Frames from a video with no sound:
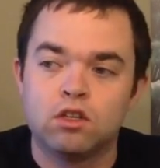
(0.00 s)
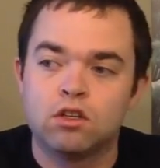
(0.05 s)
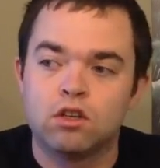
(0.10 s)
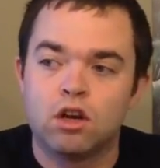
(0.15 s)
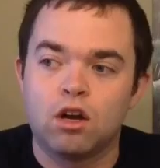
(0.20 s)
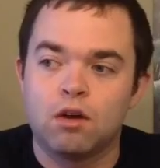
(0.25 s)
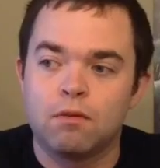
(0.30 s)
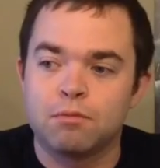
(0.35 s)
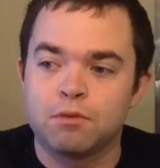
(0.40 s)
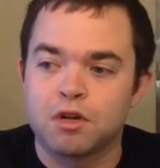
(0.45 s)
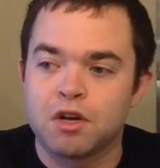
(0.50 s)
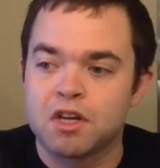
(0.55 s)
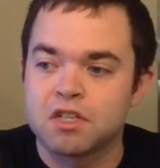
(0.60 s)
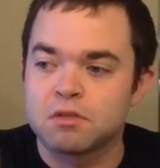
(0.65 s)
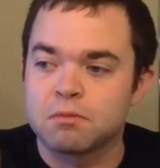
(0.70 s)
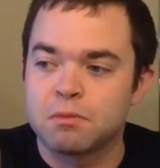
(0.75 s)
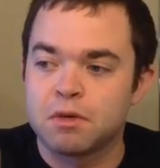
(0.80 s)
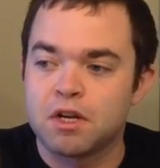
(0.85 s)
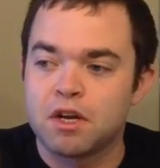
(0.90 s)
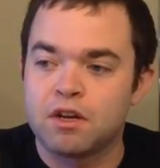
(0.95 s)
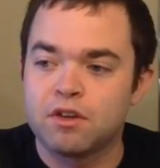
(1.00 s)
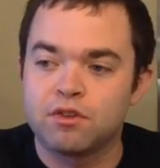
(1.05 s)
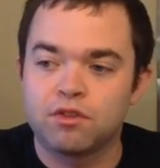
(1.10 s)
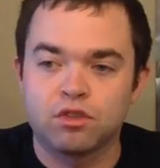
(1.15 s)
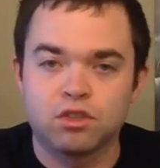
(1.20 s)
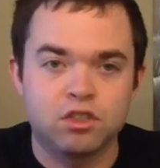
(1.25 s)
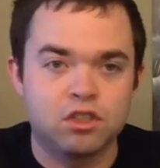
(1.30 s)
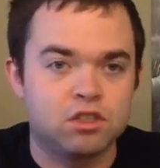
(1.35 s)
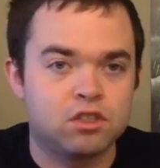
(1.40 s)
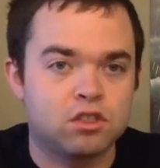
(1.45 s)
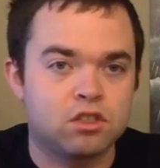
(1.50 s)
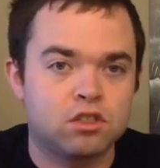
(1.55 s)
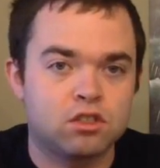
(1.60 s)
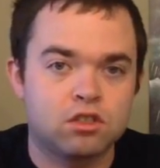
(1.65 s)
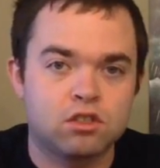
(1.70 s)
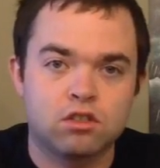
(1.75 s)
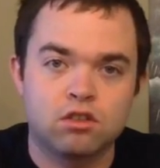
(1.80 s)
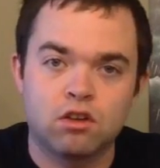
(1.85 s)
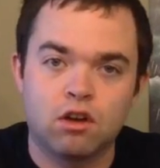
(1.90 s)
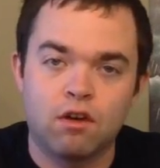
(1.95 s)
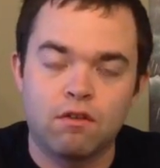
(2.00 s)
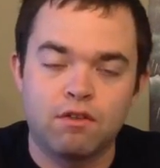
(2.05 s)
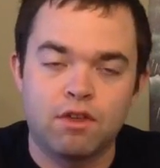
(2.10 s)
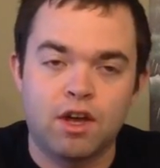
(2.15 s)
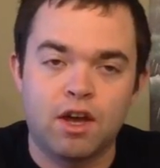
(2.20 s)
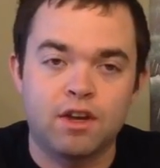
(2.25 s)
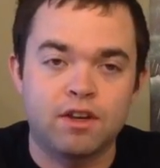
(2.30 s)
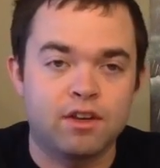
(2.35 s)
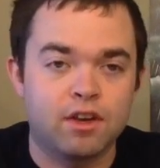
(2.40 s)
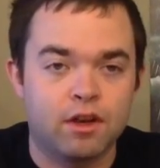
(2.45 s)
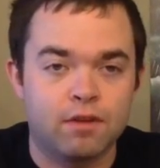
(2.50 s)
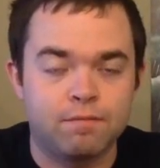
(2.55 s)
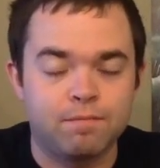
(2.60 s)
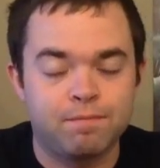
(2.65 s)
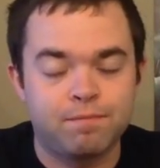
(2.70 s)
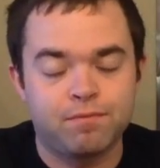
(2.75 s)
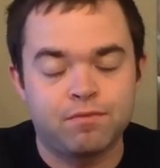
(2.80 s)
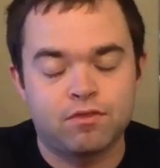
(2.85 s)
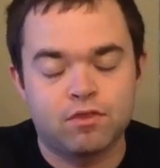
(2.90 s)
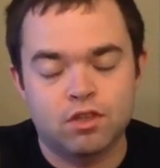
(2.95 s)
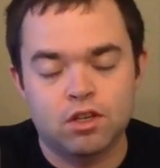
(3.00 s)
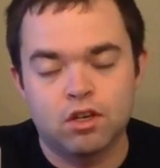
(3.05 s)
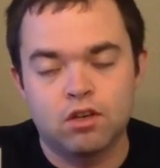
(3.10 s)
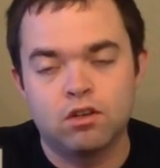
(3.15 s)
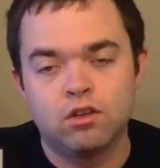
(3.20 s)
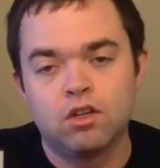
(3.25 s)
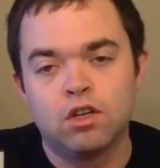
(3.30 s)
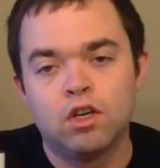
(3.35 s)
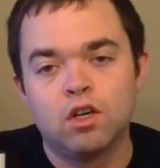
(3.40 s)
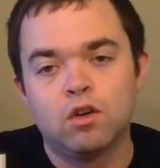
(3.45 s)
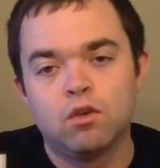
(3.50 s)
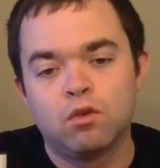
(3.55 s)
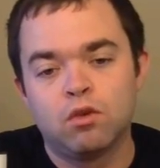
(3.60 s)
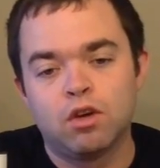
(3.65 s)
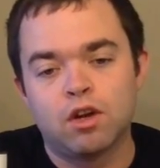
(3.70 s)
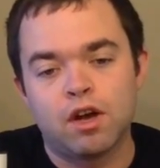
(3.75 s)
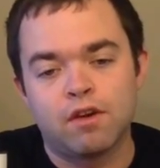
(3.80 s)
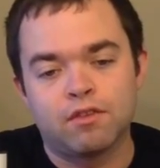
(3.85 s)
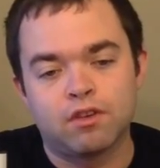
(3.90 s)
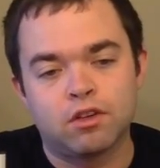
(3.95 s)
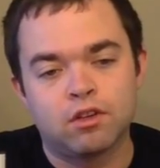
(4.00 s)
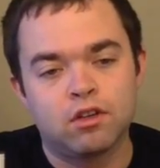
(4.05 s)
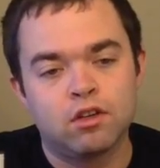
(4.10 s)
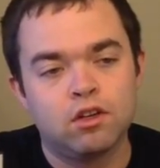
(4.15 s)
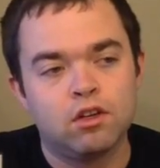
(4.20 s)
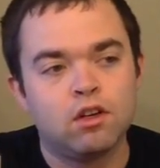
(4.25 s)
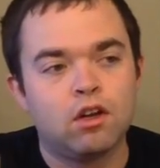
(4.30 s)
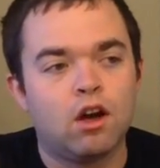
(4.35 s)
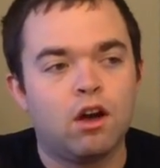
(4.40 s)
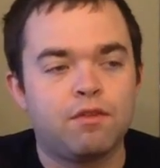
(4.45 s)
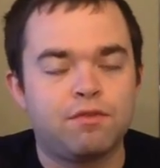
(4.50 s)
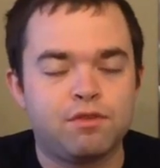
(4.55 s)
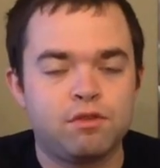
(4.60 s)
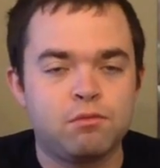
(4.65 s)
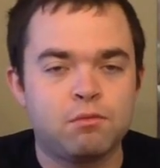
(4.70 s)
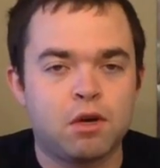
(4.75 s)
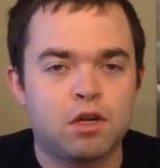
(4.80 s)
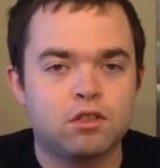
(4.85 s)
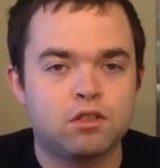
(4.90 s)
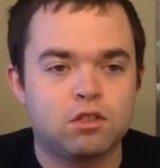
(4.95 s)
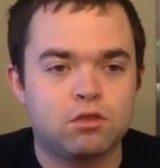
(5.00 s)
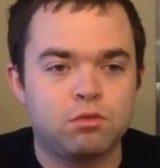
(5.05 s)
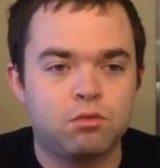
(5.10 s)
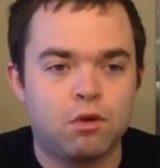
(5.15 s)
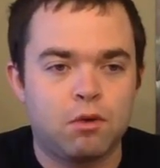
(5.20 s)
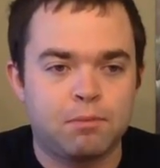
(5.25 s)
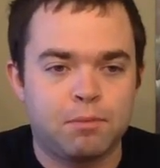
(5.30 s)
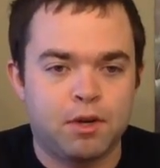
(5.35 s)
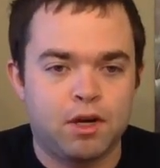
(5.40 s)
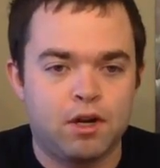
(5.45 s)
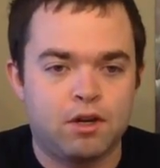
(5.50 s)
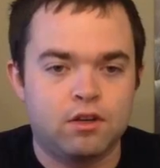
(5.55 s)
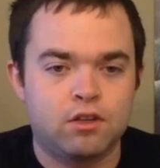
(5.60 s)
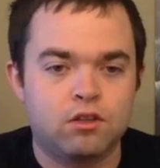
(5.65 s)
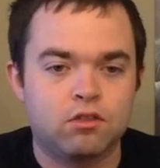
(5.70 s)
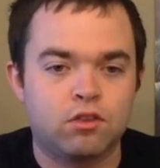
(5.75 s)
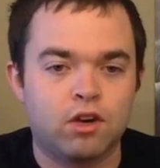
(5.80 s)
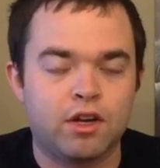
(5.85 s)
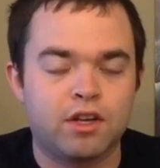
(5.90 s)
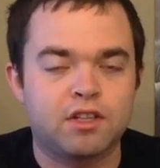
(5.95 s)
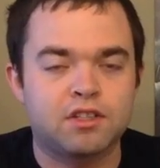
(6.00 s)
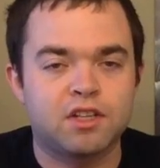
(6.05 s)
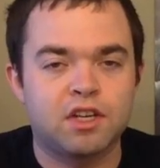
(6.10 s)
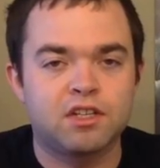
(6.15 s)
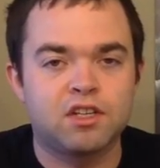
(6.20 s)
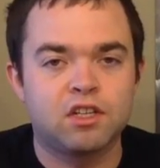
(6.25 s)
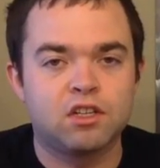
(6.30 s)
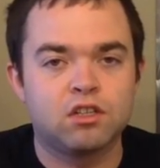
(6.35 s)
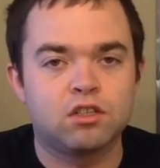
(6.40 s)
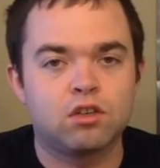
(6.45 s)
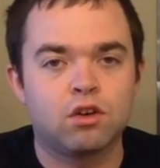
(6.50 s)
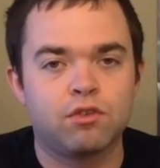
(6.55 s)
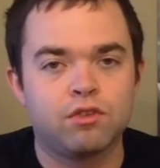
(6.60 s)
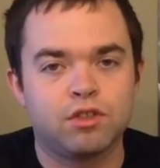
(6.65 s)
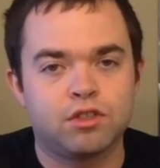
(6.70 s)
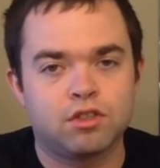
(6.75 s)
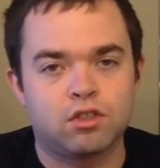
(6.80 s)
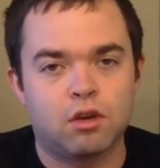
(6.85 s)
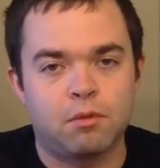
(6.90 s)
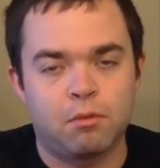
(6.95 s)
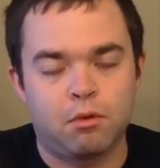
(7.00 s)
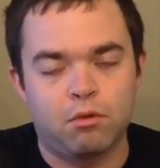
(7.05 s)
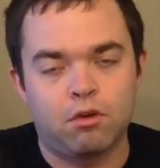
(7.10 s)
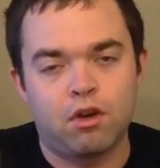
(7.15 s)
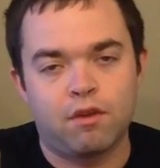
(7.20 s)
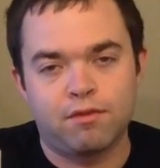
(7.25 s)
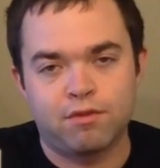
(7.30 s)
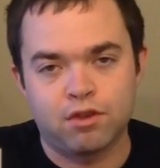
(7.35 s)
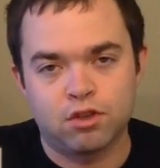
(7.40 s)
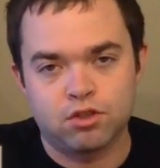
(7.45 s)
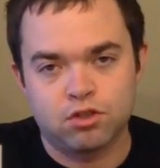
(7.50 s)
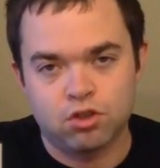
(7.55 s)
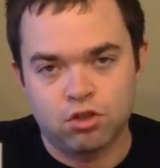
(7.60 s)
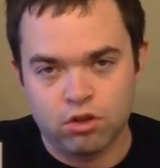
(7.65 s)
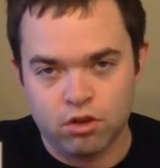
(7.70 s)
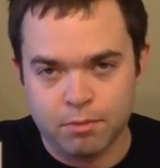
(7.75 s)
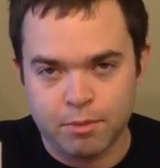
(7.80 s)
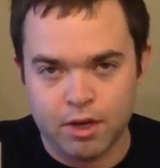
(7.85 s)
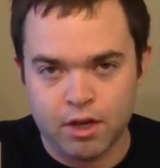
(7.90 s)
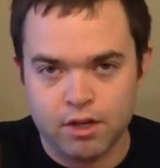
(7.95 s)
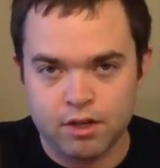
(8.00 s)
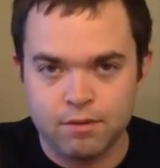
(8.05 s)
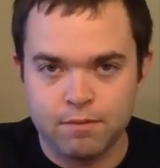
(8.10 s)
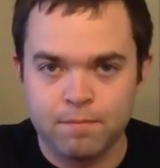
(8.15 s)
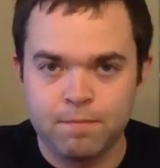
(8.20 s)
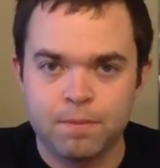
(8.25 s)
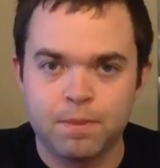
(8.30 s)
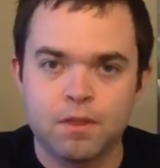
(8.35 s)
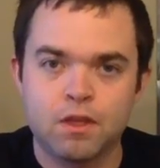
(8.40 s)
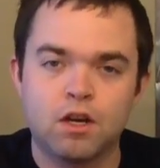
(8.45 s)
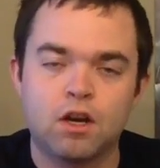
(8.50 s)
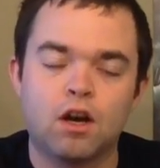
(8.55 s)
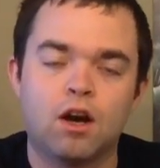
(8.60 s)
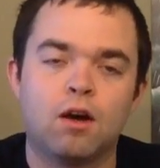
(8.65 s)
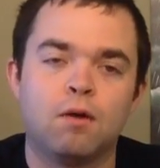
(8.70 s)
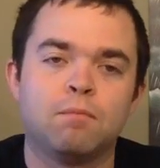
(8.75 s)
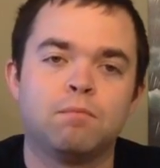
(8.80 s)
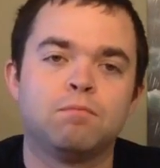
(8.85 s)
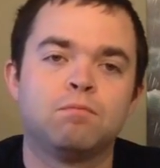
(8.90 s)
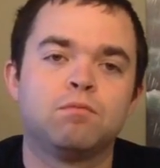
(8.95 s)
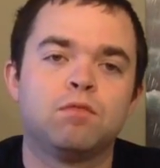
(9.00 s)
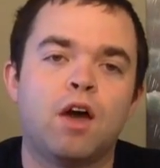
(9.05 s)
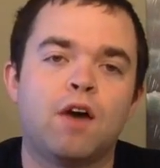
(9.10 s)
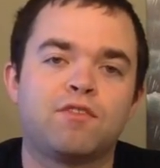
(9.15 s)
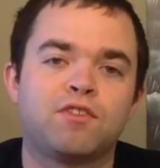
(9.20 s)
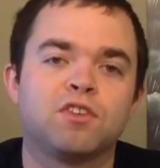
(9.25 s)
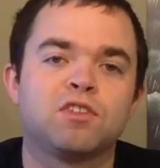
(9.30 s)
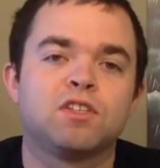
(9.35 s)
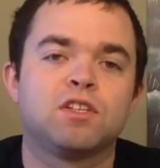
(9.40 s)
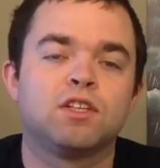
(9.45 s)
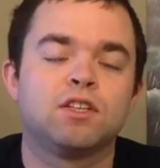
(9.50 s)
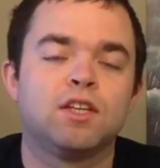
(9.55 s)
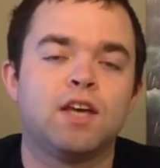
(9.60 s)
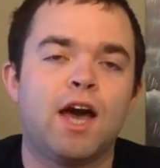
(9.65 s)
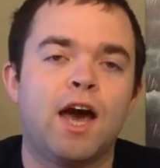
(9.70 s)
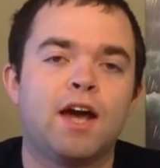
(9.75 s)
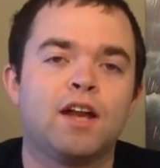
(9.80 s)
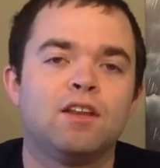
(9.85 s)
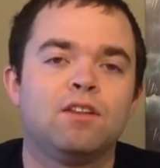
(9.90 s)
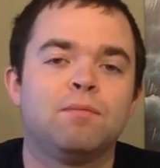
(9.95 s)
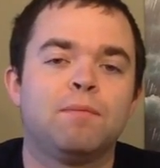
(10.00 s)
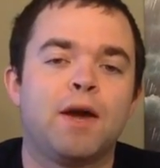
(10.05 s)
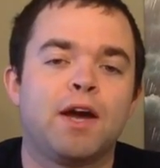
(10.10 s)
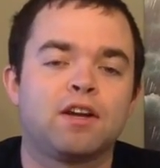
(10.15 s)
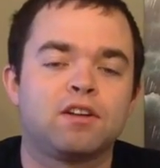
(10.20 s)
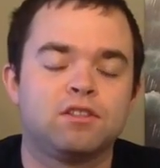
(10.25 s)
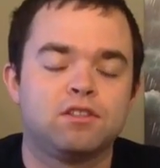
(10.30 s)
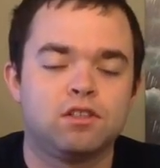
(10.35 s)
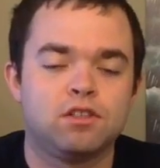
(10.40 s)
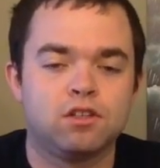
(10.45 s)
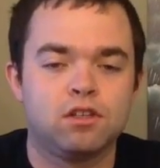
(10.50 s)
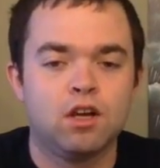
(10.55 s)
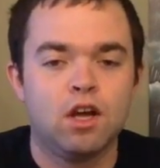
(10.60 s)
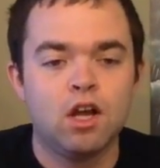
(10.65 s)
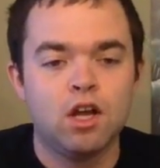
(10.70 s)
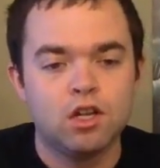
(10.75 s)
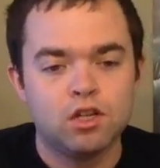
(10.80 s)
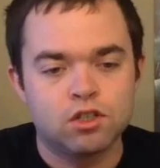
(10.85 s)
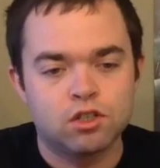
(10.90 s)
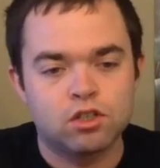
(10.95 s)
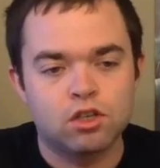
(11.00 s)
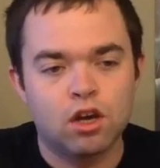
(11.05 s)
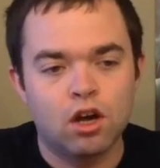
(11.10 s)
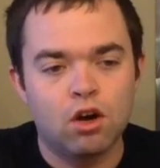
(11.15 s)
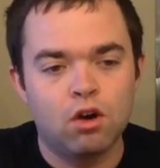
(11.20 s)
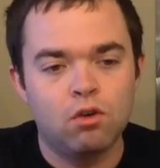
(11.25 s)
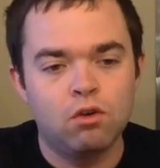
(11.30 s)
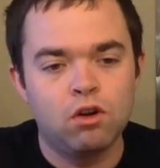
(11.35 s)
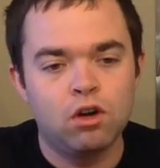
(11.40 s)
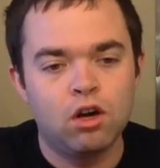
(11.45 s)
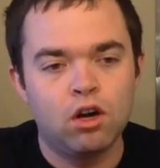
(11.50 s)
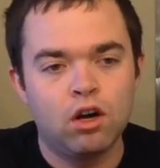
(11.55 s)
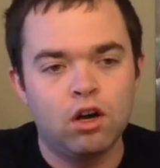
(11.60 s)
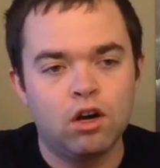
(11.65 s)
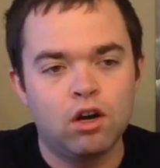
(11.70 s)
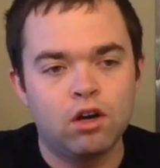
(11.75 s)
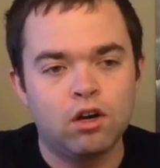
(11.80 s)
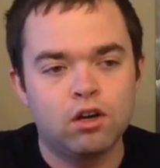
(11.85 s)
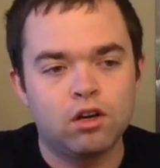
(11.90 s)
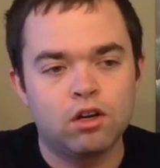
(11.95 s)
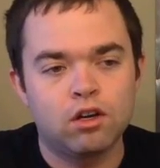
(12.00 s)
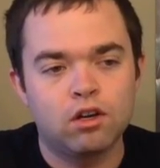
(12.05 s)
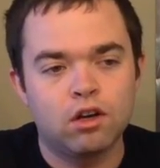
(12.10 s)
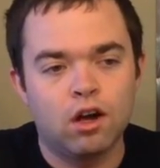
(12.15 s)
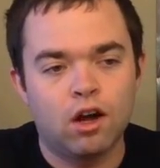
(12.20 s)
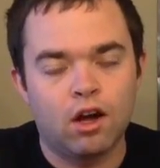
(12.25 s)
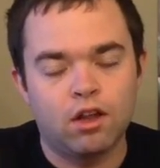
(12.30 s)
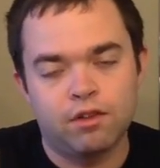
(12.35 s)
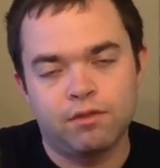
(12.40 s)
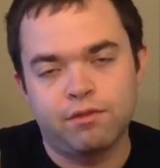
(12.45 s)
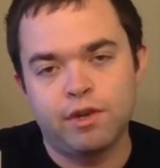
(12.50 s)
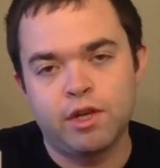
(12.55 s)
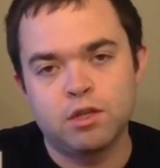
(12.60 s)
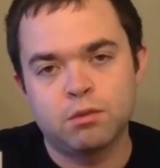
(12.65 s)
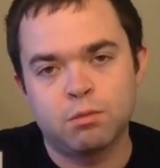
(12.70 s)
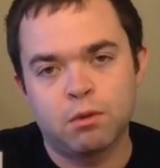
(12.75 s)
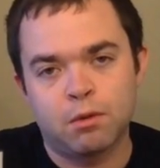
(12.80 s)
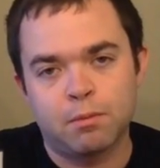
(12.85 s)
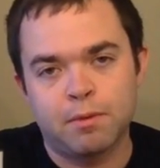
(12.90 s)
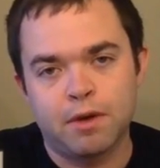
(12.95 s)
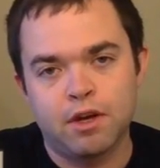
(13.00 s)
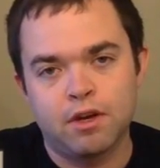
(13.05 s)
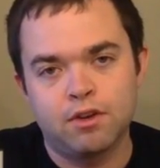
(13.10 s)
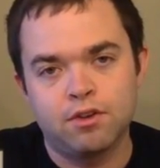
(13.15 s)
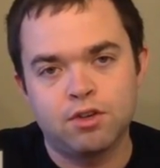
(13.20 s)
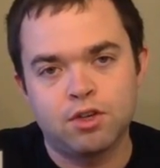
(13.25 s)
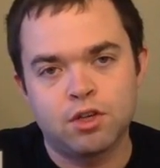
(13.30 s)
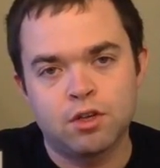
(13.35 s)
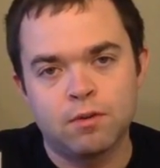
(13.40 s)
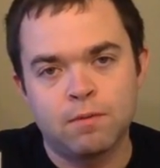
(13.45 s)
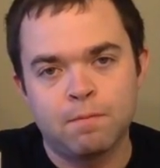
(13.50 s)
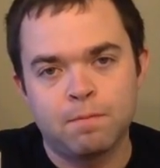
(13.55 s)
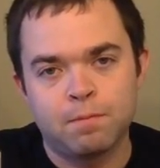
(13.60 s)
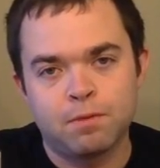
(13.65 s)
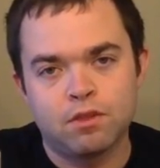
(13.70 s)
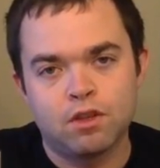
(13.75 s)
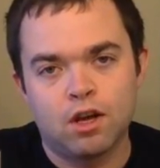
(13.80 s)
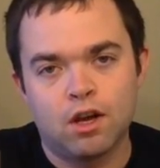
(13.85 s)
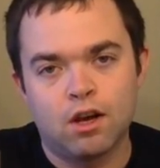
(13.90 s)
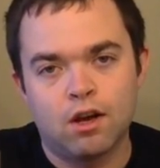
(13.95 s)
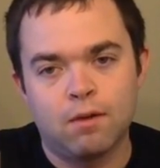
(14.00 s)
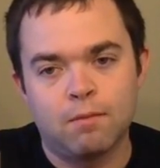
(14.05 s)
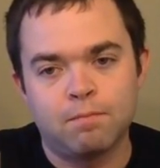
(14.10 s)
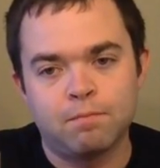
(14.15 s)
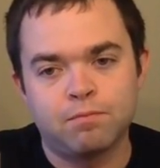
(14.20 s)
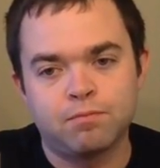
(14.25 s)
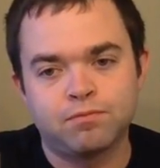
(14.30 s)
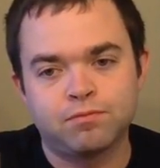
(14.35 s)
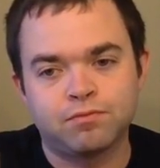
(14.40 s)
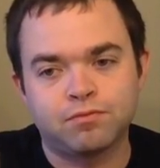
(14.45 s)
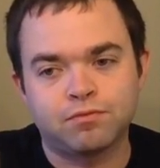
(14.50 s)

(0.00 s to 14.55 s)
There hasn't been any release of that yet. So whatever. A few months went by, right? Because I did this over the summer when I first heard about it, after seeing the ad in the magazine. So on the Facebook page, the